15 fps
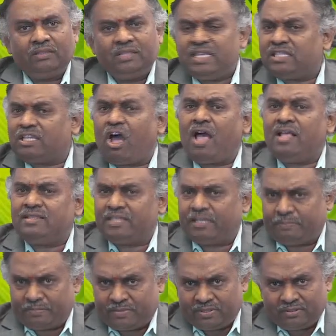This
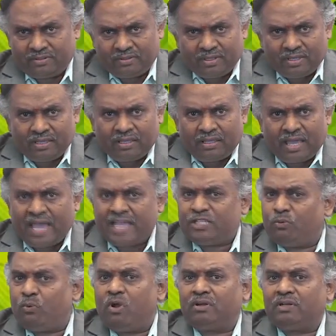concept
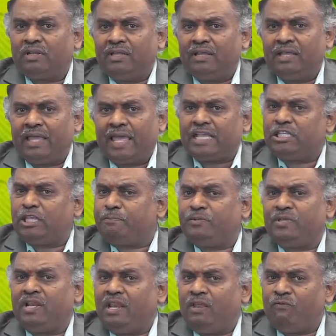has worked
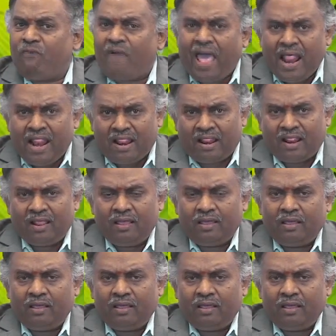exceptionally well